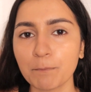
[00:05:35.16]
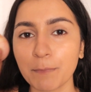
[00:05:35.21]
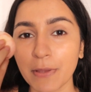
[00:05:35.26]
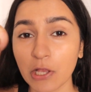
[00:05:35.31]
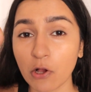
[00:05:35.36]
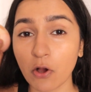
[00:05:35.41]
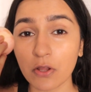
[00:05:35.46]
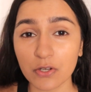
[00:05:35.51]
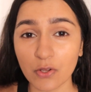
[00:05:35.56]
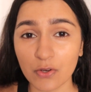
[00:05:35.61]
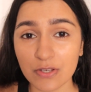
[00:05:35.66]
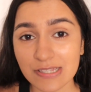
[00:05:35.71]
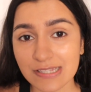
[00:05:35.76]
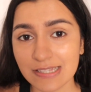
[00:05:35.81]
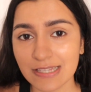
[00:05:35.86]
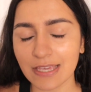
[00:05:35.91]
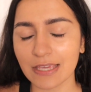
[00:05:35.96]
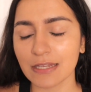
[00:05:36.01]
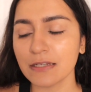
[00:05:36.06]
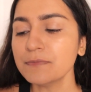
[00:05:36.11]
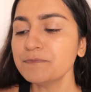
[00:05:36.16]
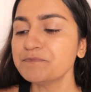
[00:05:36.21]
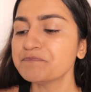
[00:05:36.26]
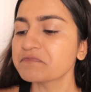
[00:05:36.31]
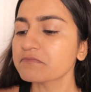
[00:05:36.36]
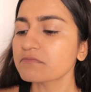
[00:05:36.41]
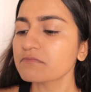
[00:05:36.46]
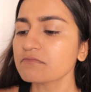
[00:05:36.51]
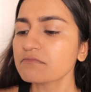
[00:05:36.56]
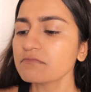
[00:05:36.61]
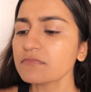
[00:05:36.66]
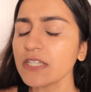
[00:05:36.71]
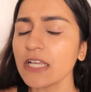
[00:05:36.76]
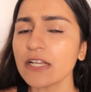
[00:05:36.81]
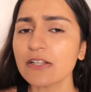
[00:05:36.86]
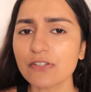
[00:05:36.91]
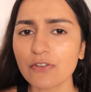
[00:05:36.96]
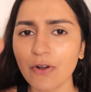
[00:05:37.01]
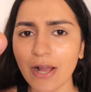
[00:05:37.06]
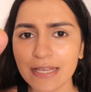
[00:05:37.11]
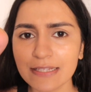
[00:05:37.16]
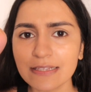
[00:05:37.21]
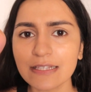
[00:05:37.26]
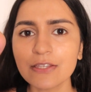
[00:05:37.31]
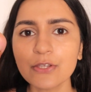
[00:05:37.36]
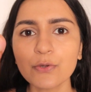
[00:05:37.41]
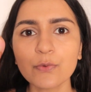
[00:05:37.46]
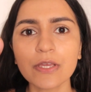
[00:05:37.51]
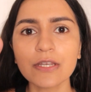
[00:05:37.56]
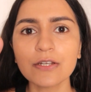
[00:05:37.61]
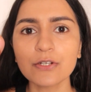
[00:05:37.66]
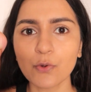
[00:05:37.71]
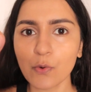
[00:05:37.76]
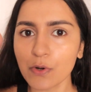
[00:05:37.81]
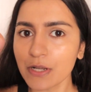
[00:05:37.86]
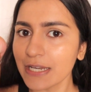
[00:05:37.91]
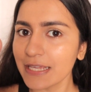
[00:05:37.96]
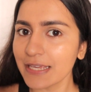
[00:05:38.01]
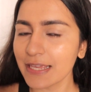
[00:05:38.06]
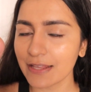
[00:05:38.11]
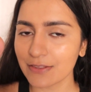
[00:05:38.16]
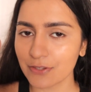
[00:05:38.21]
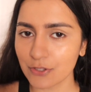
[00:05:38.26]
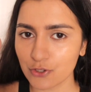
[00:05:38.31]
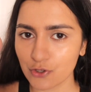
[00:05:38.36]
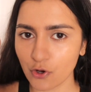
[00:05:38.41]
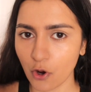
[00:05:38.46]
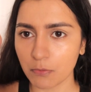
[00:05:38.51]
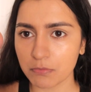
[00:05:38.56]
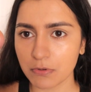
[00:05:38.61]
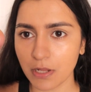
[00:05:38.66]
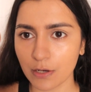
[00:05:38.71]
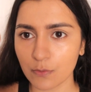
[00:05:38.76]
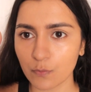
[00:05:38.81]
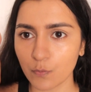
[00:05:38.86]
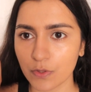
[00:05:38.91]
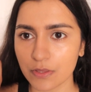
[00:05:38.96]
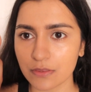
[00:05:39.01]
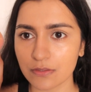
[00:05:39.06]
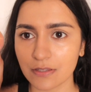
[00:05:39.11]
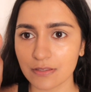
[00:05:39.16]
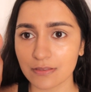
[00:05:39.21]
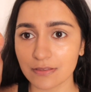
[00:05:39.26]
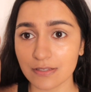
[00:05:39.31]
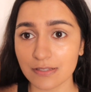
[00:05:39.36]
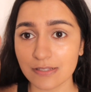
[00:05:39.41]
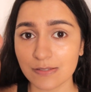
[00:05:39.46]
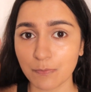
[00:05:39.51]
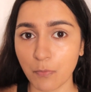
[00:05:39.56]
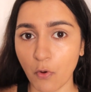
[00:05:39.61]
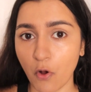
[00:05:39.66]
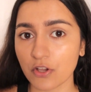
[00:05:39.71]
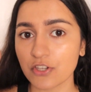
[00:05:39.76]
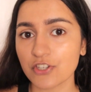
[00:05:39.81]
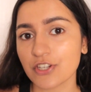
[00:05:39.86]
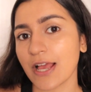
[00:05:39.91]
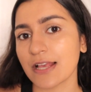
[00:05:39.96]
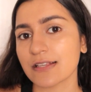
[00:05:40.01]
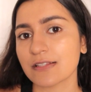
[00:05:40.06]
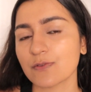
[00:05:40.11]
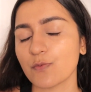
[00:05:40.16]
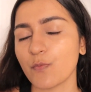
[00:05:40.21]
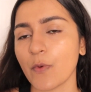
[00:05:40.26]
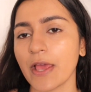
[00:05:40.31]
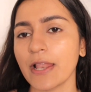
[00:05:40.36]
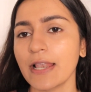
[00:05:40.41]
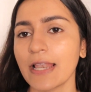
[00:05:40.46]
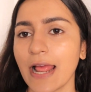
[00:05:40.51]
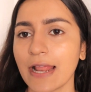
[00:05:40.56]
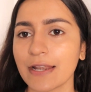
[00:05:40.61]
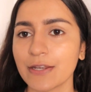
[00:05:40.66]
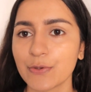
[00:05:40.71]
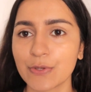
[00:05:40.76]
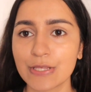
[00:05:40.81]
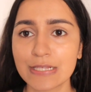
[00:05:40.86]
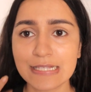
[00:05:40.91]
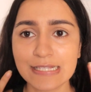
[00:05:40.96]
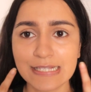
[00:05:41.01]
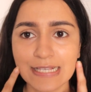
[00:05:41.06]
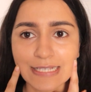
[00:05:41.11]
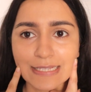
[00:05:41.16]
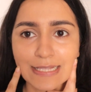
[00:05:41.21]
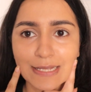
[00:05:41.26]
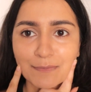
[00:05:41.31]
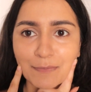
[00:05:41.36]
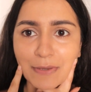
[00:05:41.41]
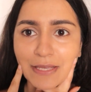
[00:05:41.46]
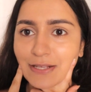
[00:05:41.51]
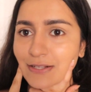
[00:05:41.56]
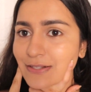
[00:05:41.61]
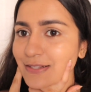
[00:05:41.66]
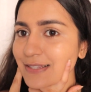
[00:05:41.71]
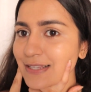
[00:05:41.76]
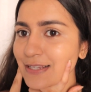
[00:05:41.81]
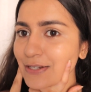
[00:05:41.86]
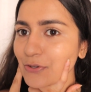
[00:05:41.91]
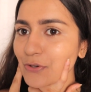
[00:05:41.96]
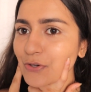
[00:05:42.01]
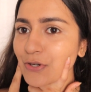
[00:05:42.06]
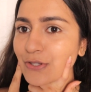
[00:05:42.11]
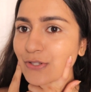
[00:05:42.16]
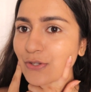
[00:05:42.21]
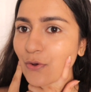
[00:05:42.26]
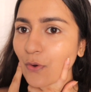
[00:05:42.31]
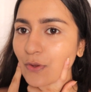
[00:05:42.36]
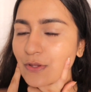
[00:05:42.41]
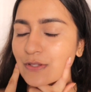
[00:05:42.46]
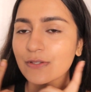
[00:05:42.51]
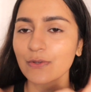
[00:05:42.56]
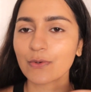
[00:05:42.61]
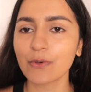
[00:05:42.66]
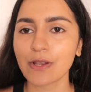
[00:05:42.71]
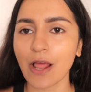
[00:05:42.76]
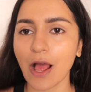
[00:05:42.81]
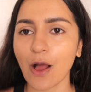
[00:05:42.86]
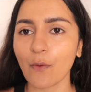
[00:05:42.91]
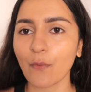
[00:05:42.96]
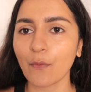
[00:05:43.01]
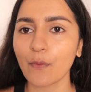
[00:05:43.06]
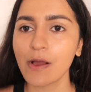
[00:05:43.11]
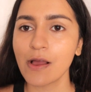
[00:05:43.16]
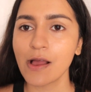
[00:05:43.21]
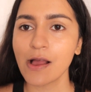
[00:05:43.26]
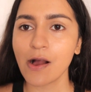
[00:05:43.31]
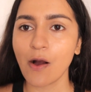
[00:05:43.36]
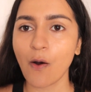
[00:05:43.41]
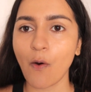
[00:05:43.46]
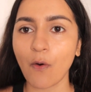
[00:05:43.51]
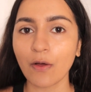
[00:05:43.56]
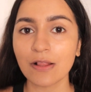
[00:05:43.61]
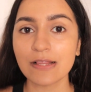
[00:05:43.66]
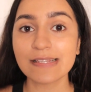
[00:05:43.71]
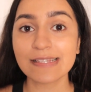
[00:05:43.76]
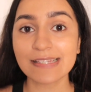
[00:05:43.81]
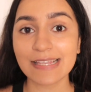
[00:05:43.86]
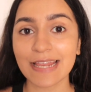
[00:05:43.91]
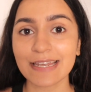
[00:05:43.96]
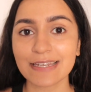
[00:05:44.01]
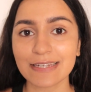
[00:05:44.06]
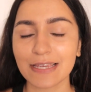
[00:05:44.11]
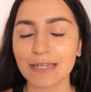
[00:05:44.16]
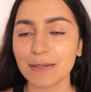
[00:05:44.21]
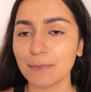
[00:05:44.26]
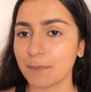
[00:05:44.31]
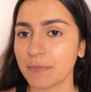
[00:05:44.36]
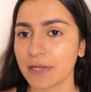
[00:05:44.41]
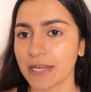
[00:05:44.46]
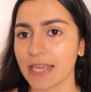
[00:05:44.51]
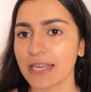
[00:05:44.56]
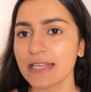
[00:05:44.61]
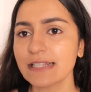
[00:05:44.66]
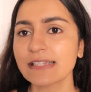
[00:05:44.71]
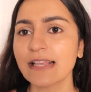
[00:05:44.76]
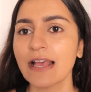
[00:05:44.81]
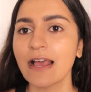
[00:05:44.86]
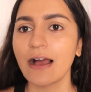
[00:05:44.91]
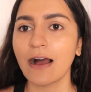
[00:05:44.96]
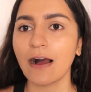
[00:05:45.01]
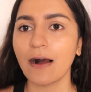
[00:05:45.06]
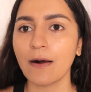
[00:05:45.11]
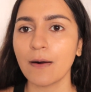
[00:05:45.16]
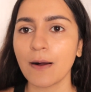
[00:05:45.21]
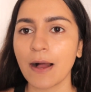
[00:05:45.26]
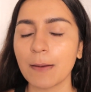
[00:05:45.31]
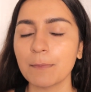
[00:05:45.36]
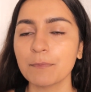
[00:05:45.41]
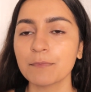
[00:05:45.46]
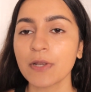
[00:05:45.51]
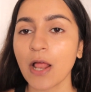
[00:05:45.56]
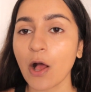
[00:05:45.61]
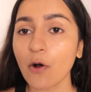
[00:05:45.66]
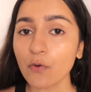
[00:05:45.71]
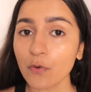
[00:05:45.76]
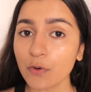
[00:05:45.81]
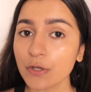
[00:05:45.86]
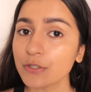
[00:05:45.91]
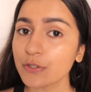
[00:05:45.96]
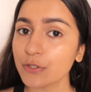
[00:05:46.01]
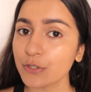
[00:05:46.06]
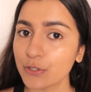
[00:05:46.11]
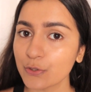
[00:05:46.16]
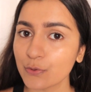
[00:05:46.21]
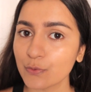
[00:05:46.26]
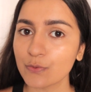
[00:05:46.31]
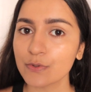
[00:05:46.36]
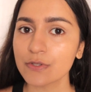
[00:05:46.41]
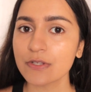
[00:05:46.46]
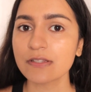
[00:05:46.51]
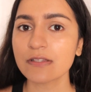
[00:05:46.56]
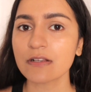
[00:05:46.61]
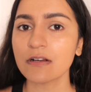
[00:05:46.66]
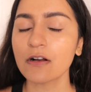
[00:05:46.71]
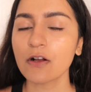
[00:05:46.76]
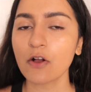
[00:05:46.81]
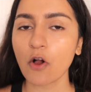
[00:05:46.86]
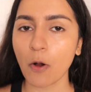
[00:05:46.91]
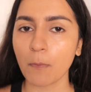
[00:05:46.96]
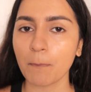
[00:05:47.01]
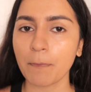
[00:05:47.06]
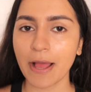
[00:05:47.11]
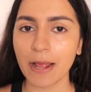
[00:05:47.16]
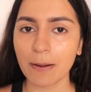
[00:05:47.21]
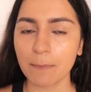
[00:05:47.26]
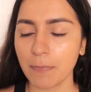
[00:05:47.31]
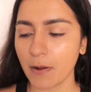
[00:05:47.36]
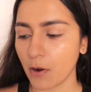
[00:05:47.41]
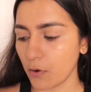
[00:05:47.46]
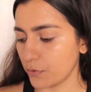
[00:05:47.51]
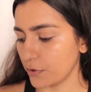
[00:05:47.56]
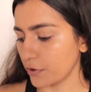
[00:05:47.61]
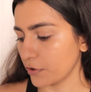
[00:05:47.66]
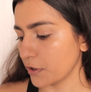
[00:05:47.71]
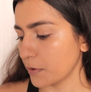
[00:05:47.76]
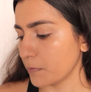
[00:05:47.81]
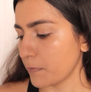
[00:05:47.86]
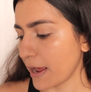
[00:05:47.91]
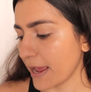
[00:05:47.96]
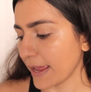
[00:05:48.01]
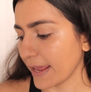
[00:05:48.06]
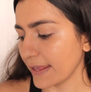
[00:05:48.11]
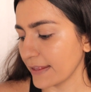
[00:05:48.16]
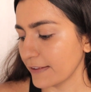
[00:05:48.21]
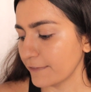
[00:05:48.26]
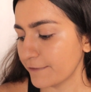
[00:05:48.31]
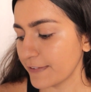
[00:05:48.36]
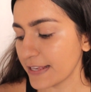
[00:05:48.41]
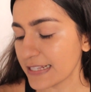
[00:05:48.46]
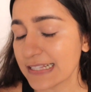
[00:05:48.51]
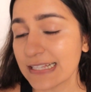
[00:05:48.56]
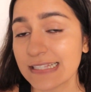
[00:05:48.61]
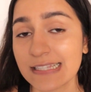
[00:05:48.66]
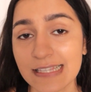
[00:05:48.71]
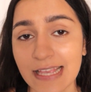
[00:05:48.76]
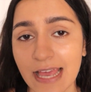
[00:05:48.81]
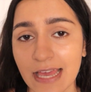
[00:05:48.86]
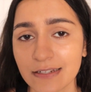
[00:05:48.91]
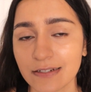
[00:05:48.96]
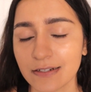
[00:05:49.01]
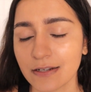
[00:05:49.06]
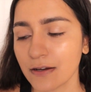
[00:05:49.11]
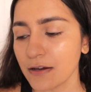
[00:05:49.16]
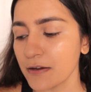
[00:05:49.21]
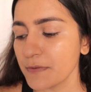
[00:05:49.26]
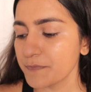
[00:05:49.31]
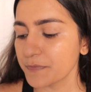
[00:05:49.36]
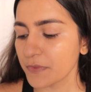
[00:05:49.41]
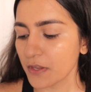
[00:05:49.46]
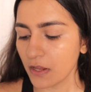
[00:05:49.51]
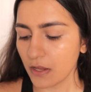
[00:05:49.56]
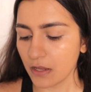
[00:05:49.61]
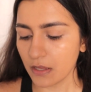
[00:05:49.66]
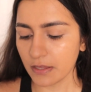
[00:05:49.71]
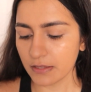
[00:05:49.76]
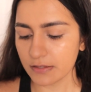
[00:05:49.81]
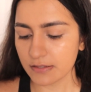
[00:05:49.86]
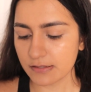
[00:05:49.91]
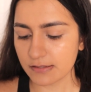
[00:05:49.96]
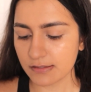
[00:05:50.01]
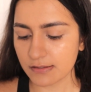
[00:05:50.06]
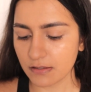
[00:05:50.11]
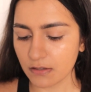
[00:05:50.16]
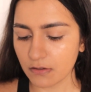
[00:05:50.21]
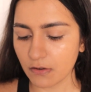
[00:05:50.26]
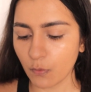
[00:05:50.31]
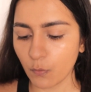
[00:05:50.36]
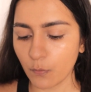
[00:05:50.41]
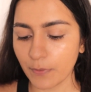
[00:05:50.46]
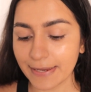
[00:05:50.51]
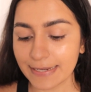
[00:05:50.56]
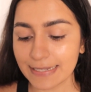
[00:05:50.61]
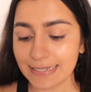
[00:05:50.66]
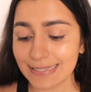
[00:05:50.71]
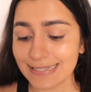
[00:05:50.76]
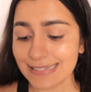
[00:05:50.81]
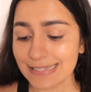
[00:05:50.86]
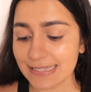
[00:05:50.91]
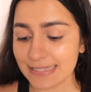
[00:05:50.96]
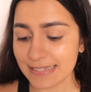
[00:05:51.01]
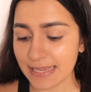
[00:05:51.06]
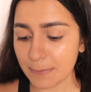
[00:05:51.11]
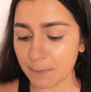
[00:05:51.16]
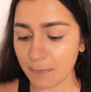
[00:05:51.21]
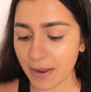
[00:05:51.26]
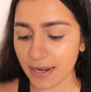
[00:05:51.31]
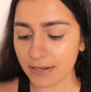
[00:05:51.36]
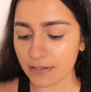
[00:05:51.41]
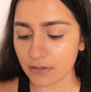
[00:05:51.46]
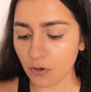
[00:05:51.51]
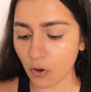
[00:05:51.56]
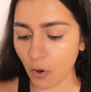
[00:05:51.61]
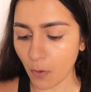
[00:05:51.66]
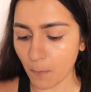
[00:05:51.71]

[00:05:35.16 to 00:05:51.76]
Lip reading: pick on your skin. So I think you can totally get the job done with this sponge as well. And you can see that my concealer is also now all set in place. I'm now going to use a compact powder by Faces Canada. It's the Weightless Stay Matte